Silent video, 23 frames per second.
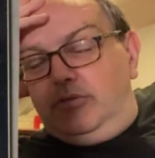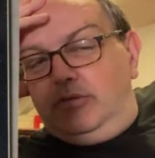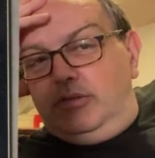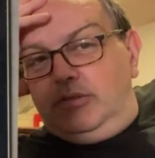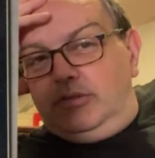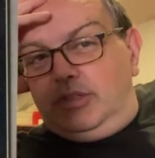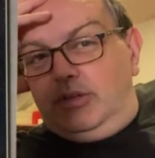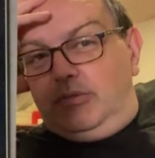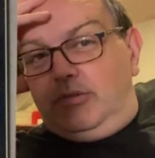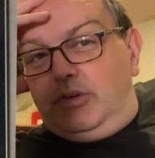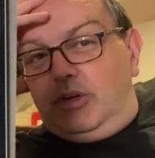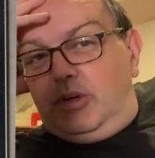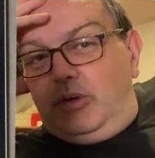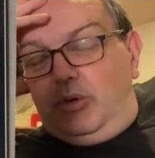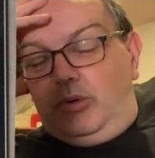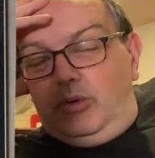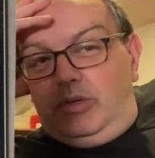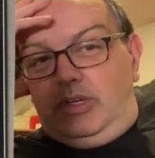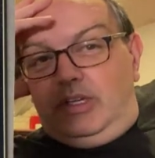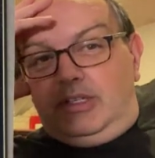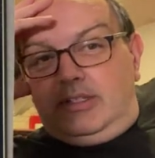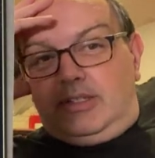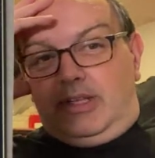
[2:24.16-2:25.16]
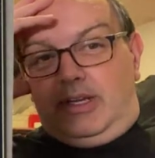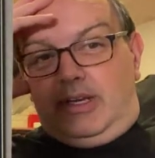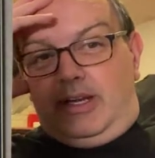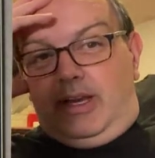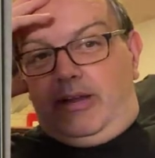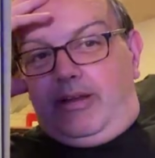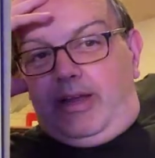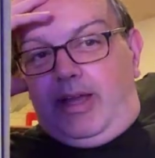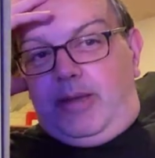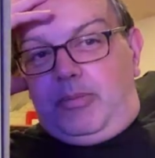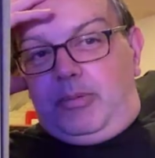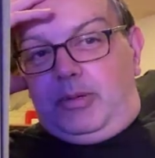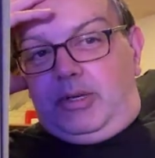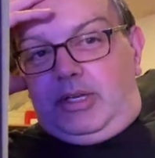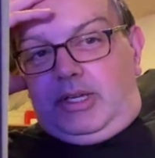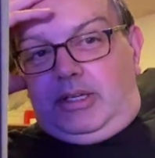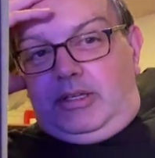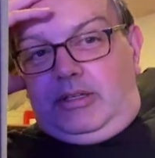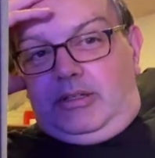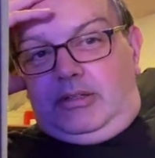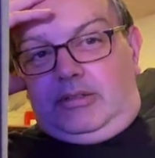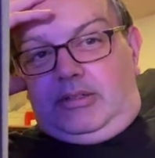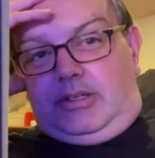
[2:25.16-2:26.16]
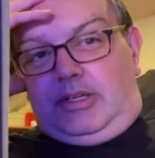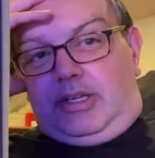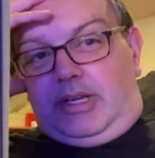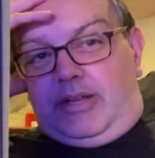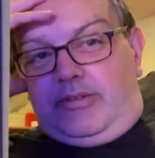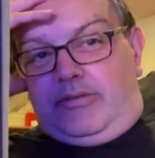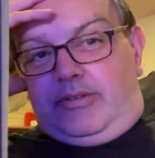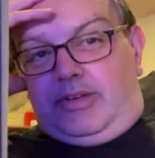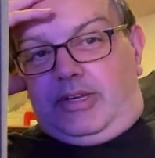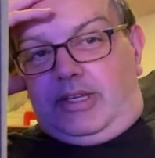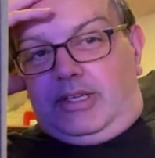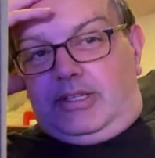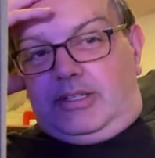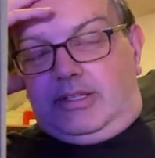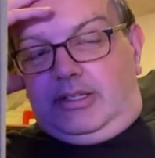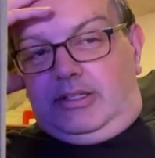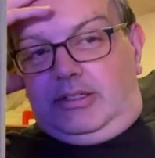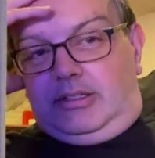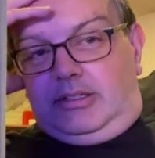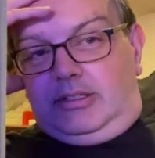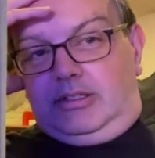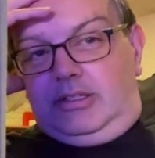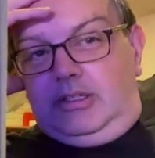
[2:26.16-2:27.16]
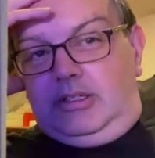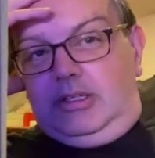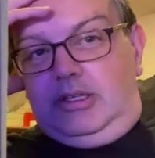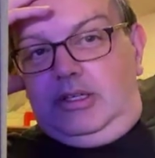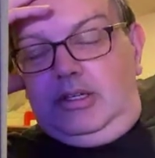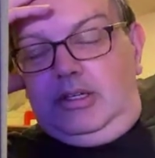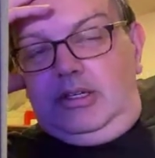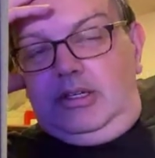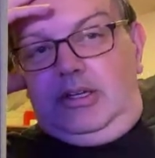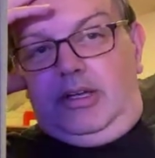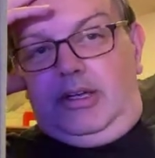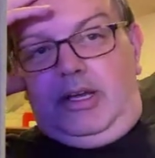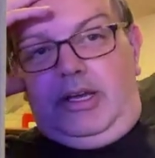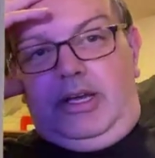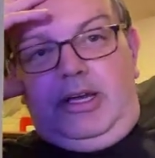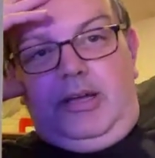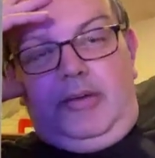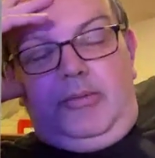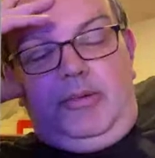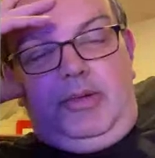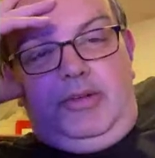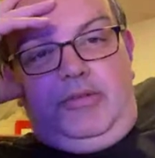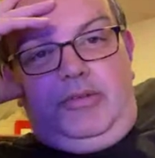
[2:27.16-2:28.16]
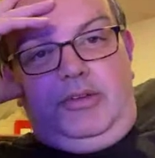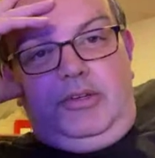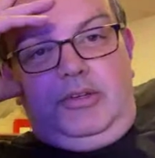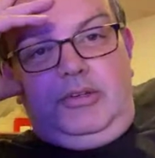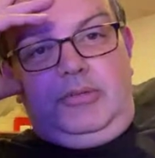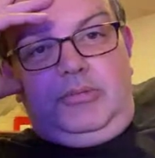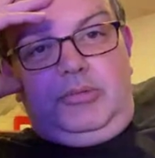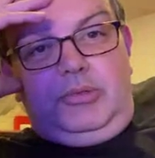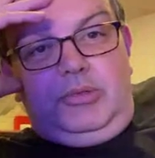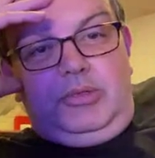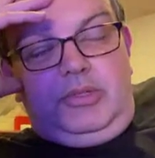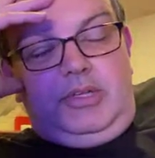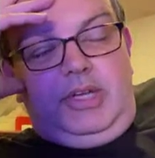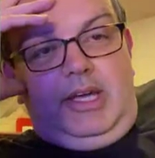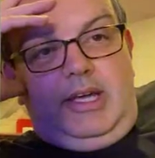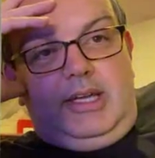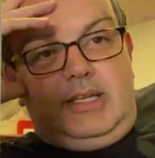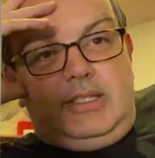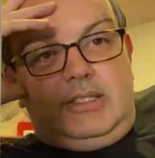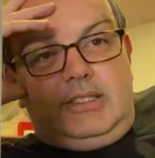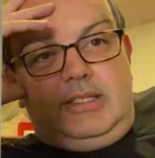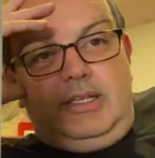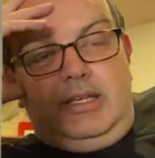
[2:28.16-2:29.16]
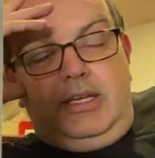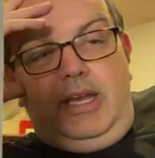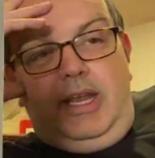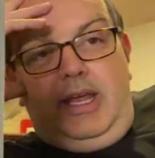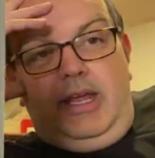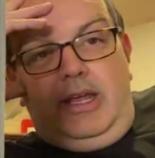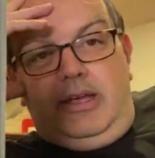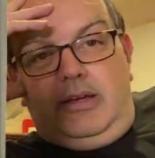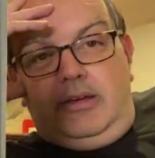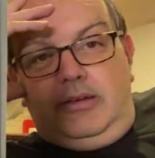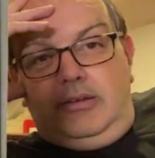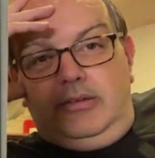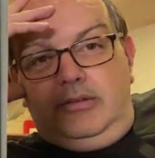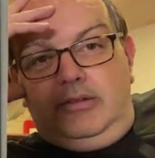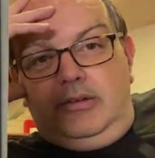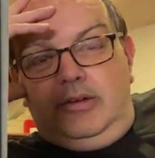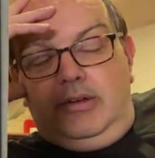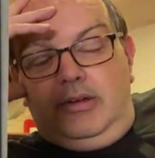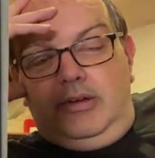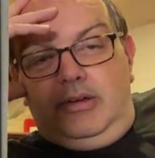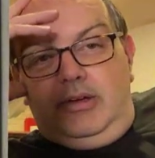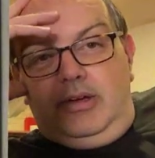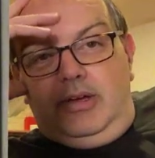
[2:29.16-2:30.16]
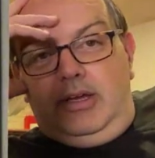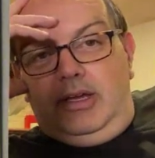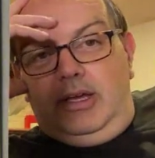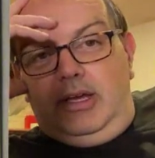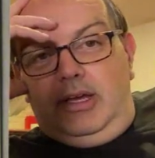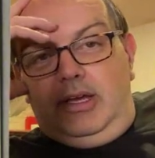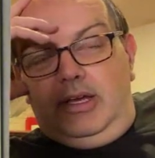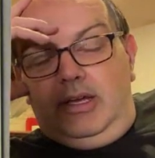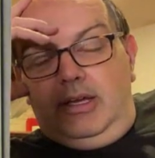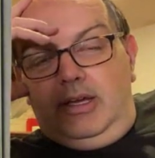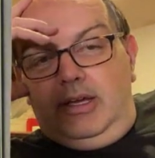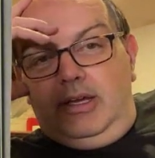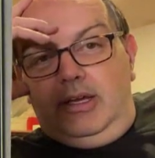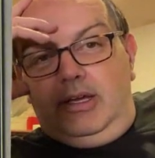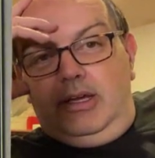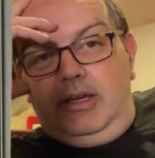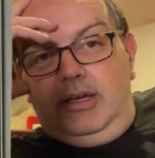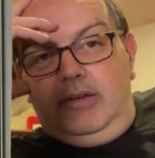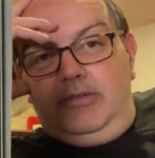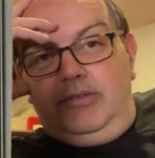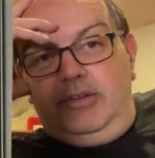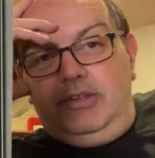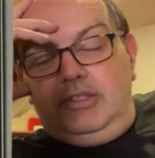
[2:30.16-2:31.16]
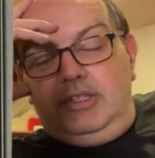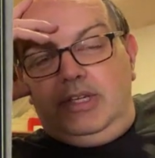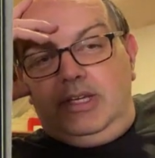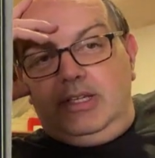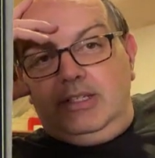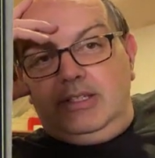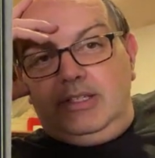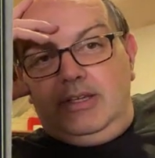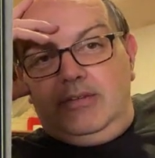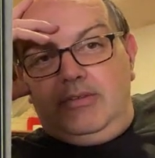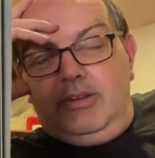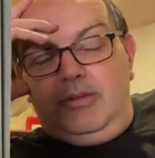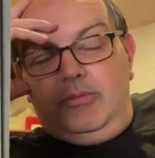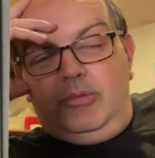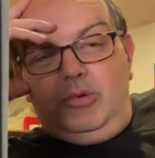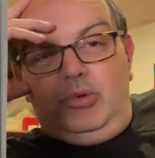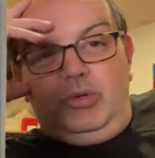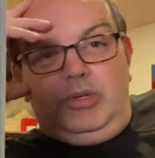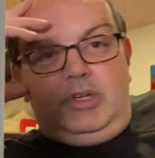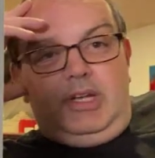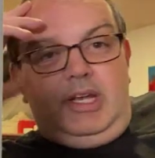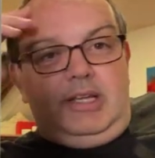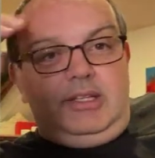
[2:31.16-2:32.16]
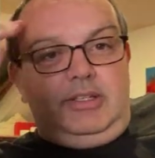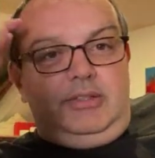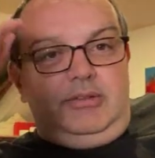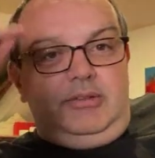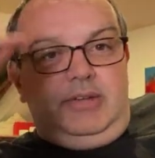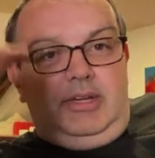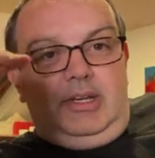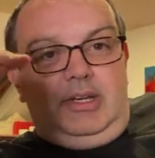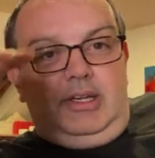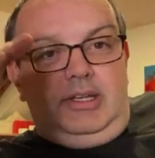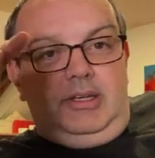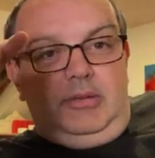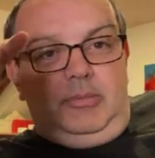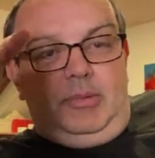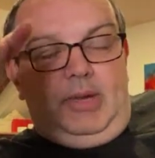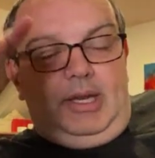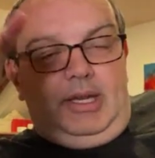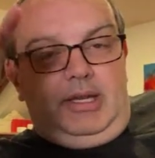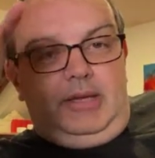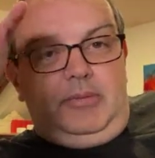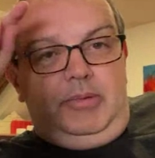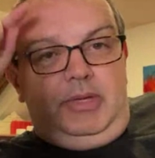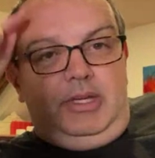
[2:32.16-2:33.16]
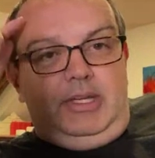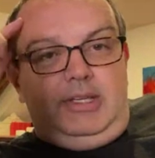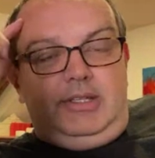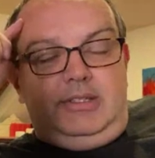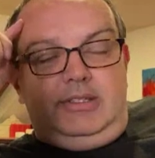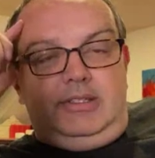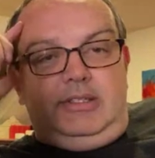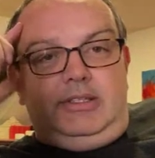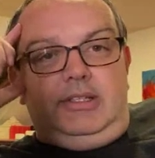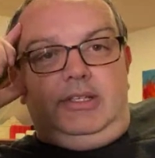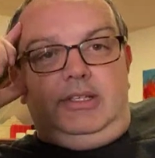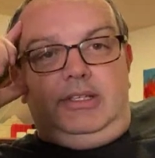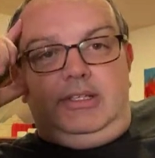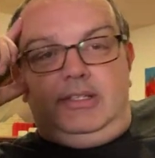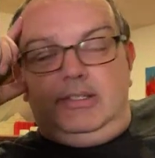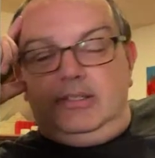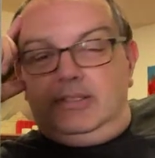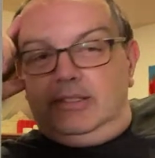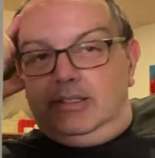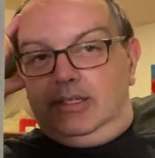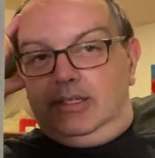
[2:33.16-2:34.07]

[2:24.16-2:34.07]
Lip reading: recordings are now happening. G'day Vanita. If you do a broadcast now, a few seconds after the broadcast, you'll get a little button appears in the list,